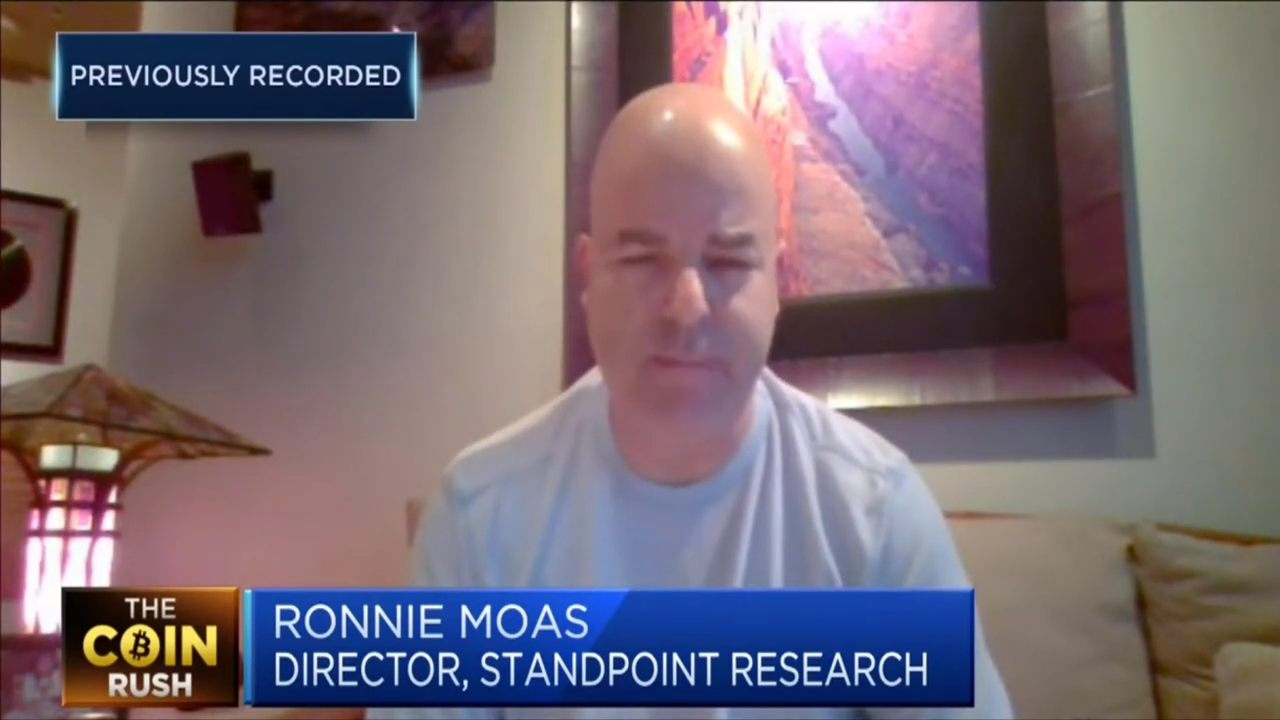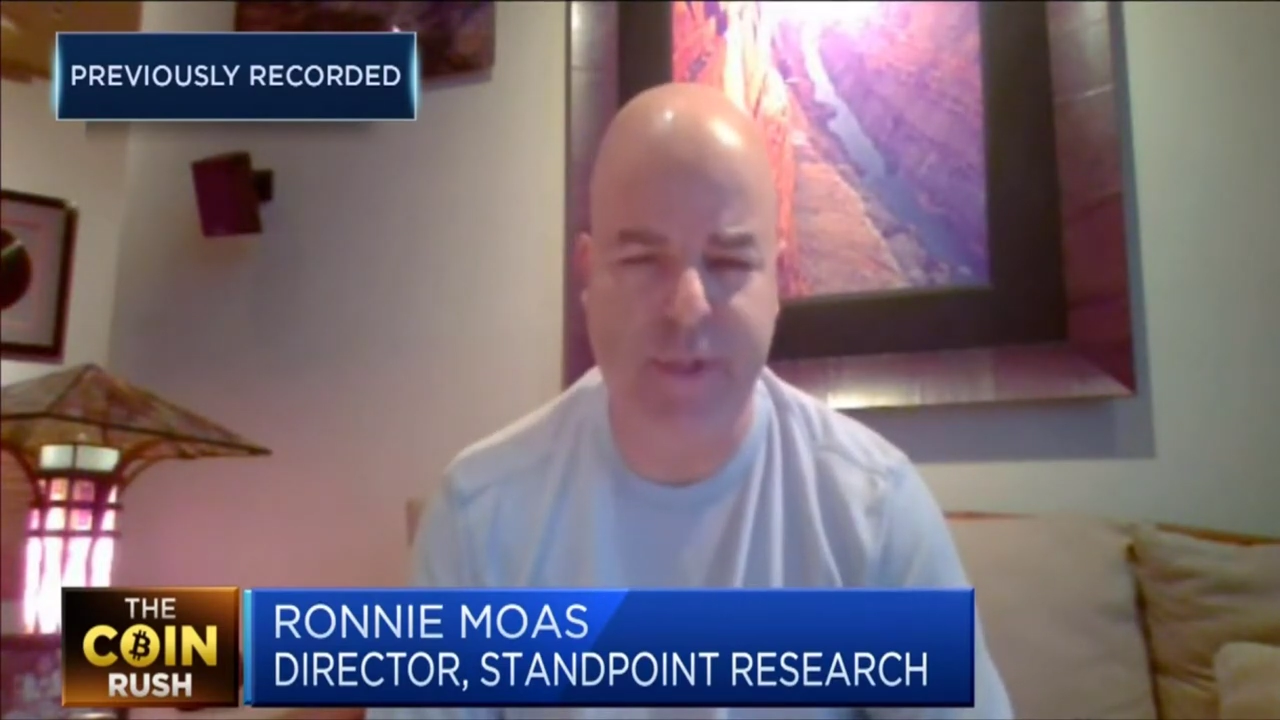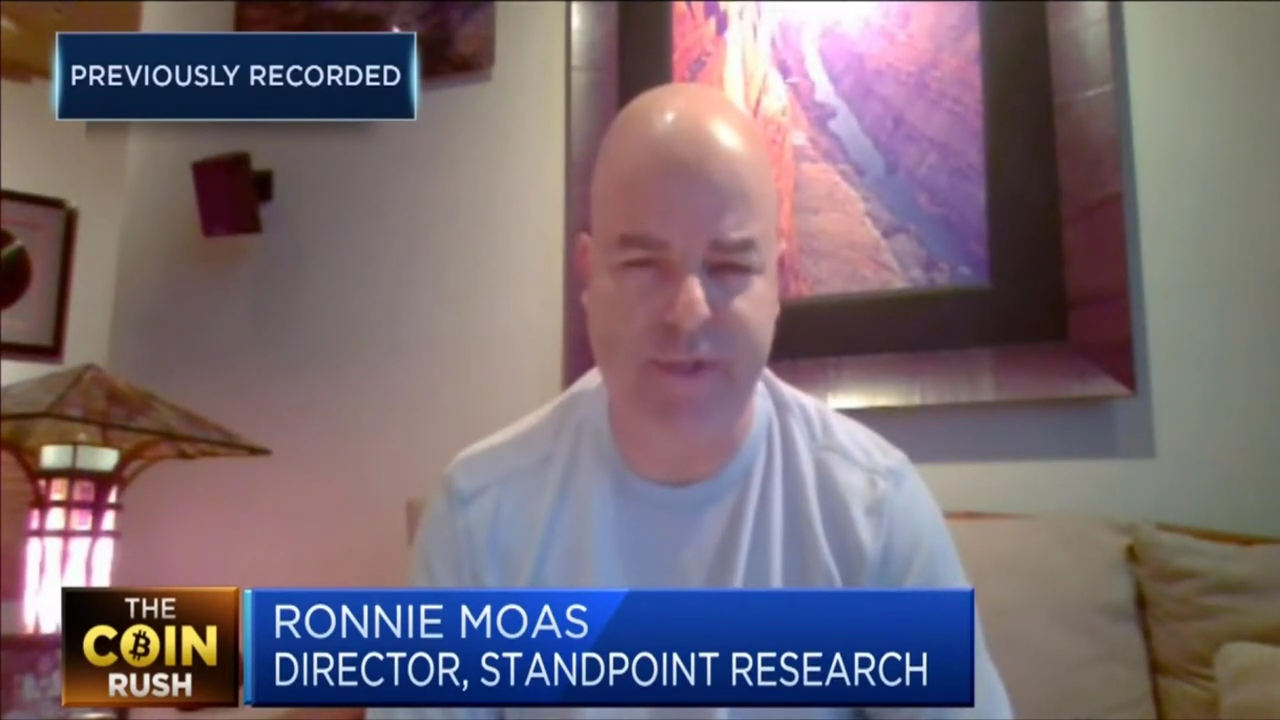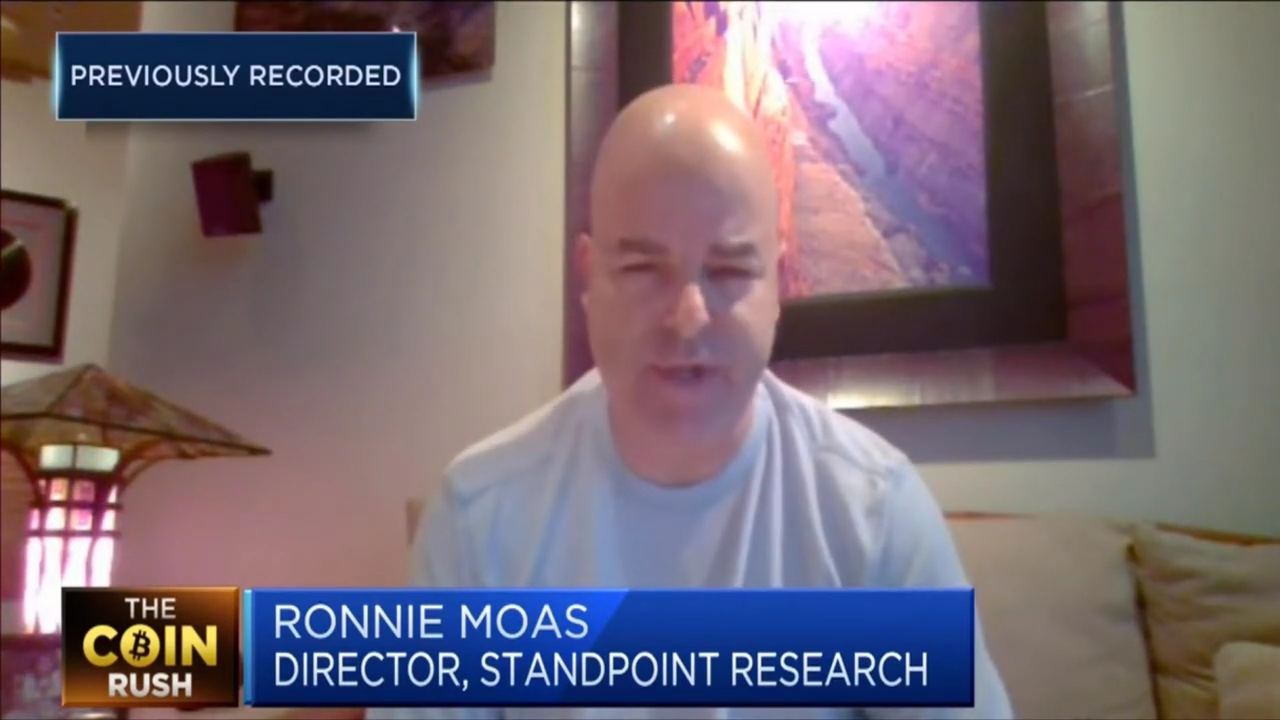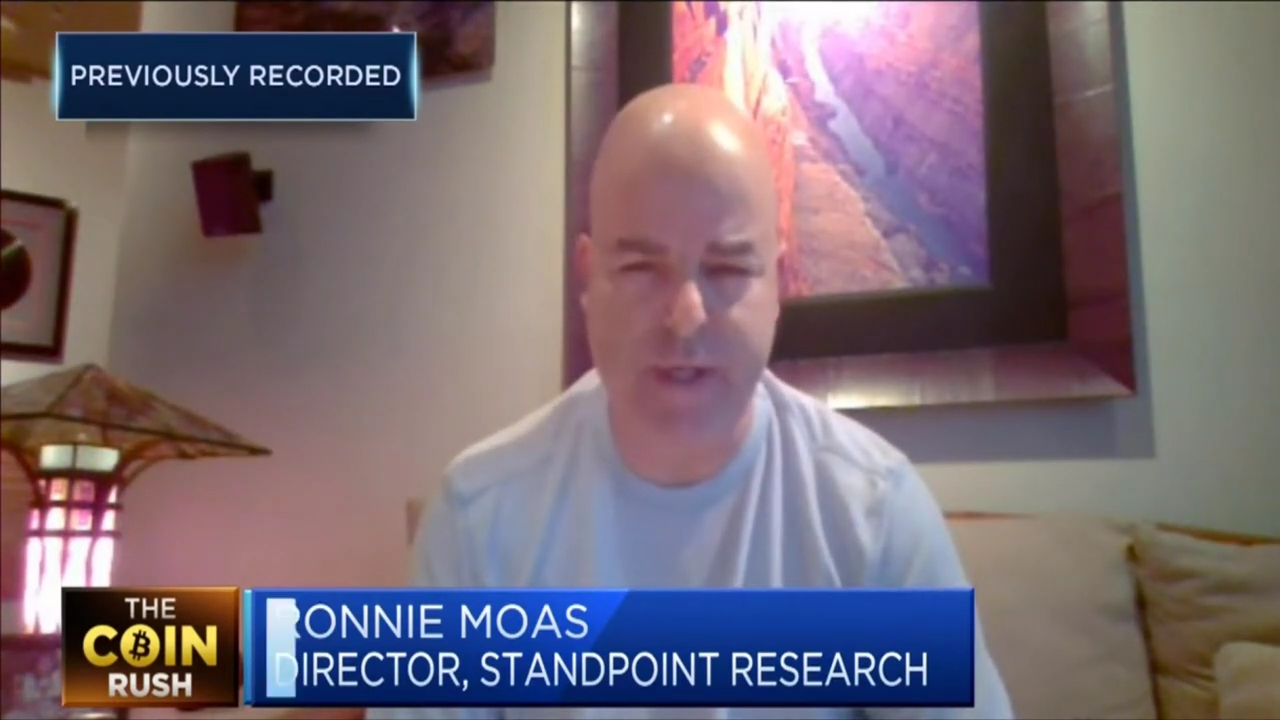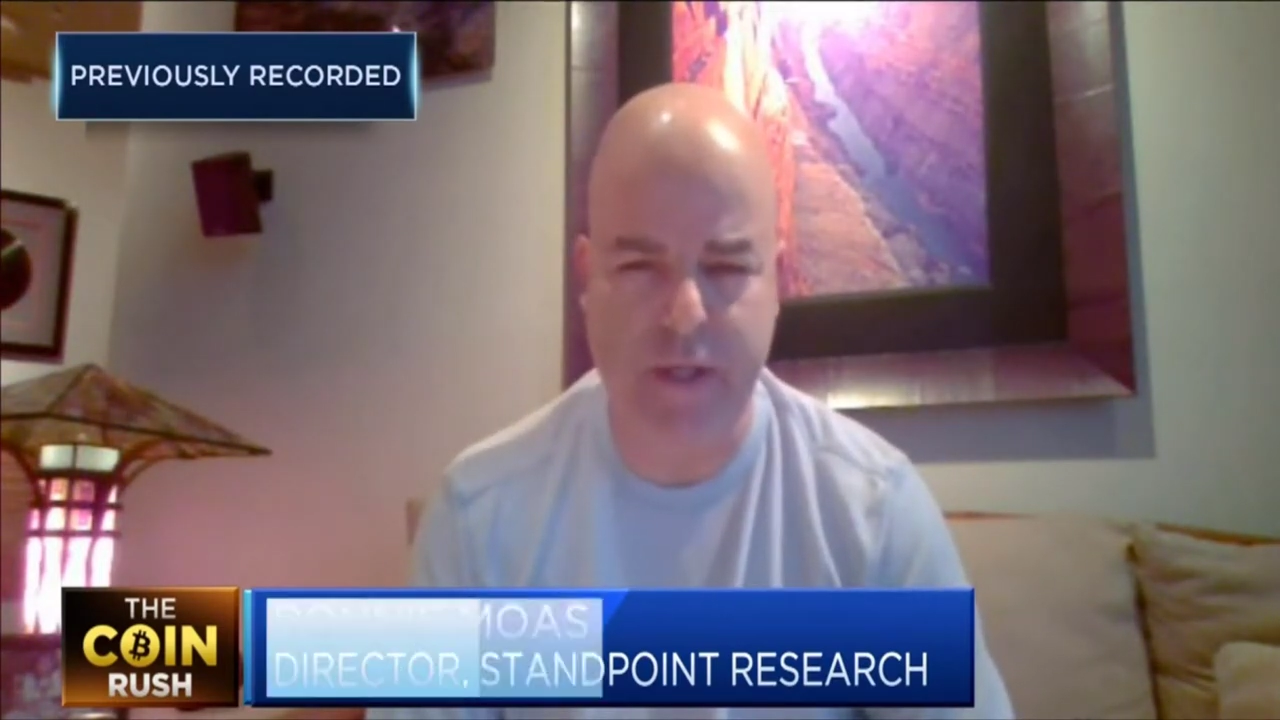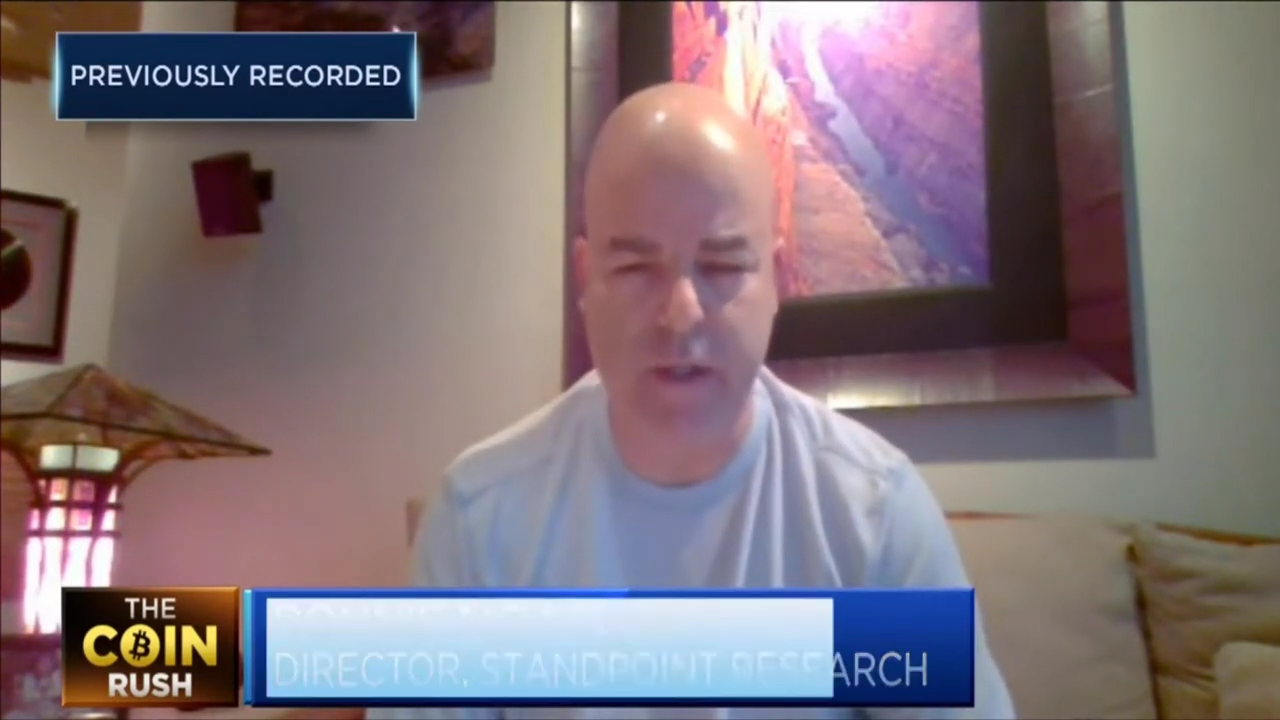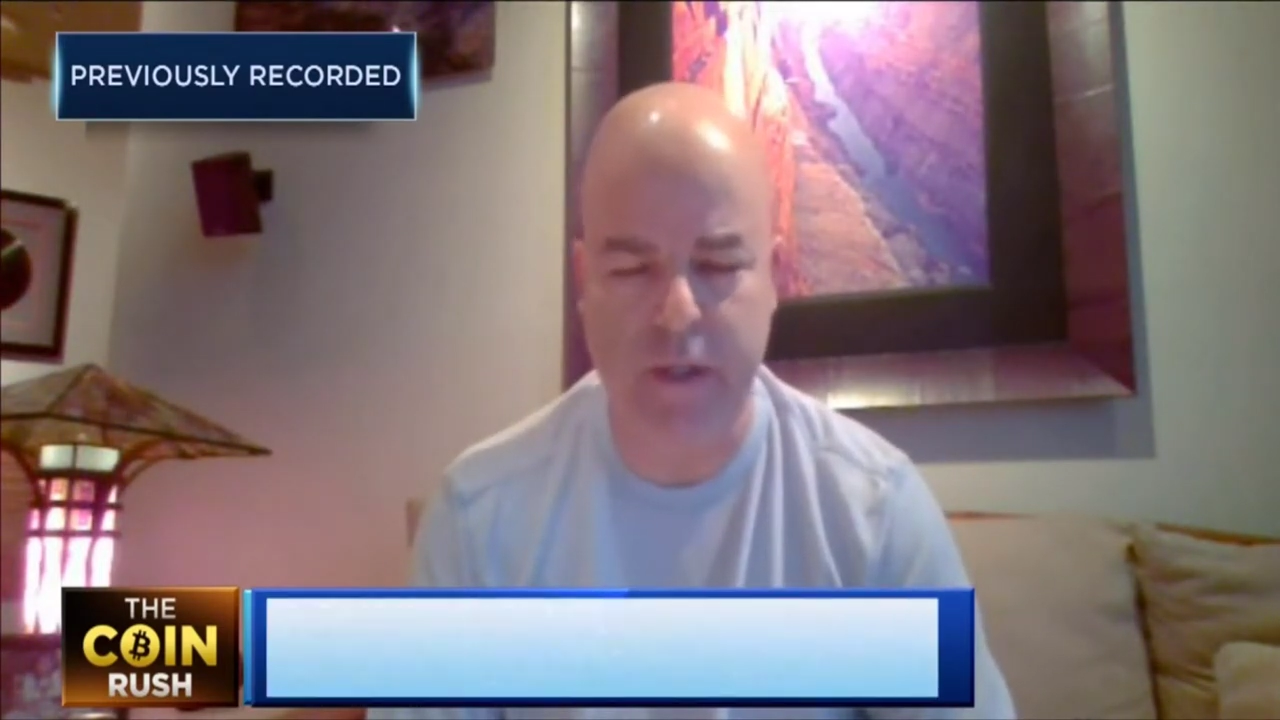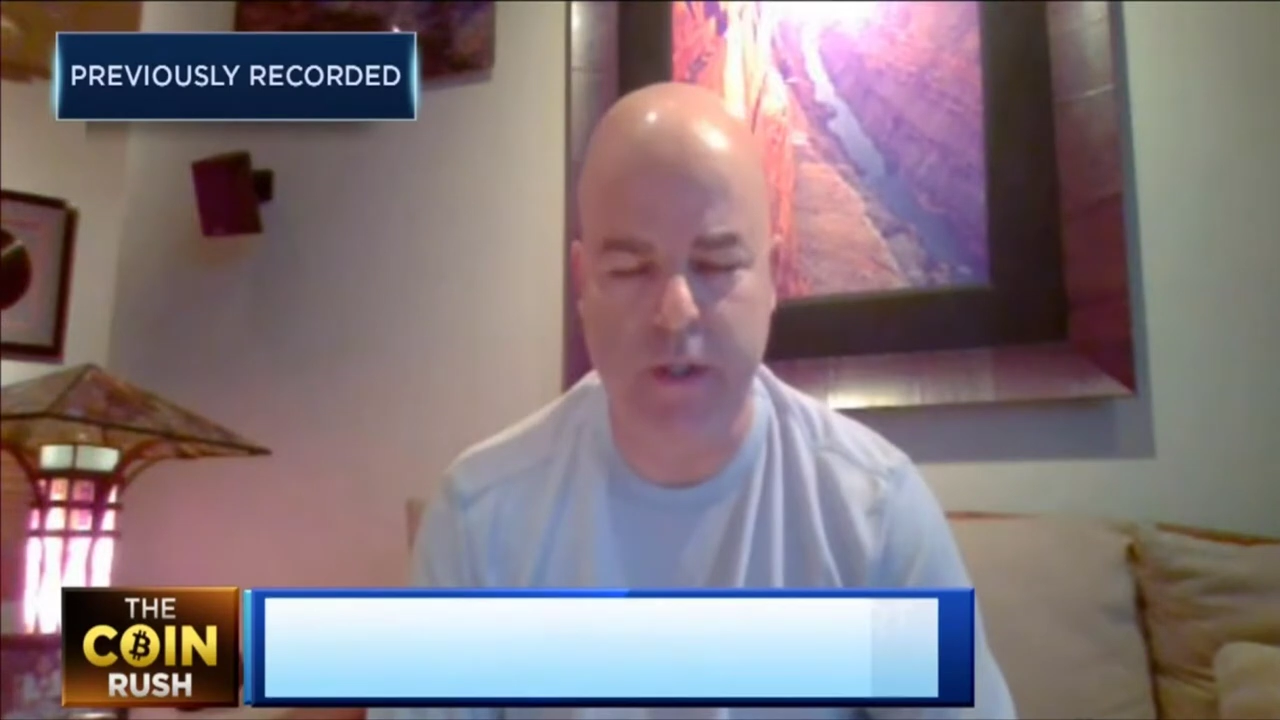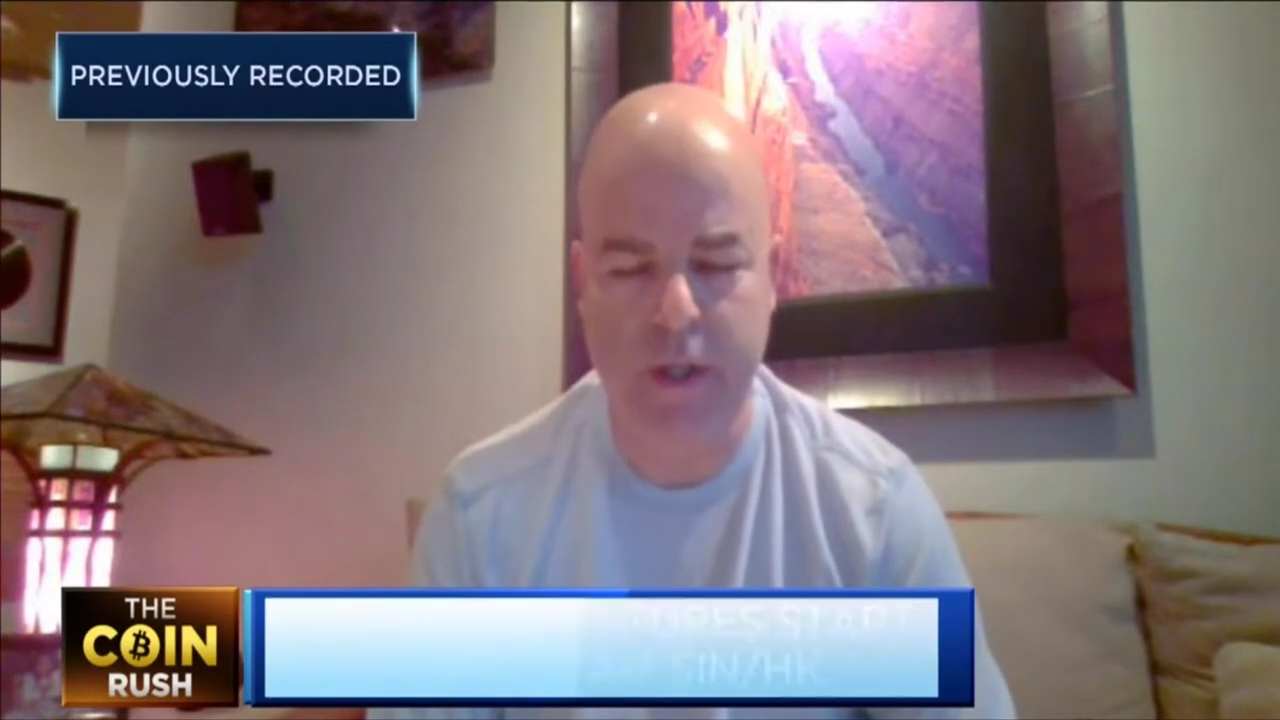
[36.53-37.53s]

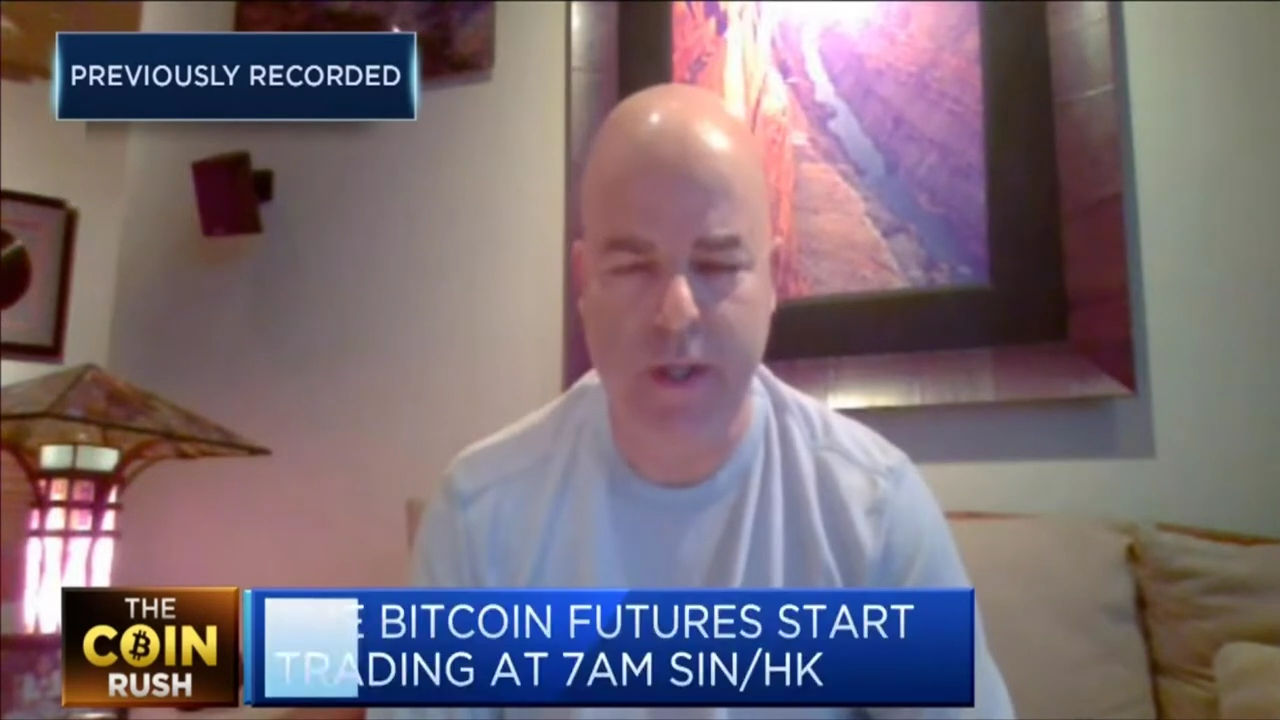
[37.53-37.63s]
particular.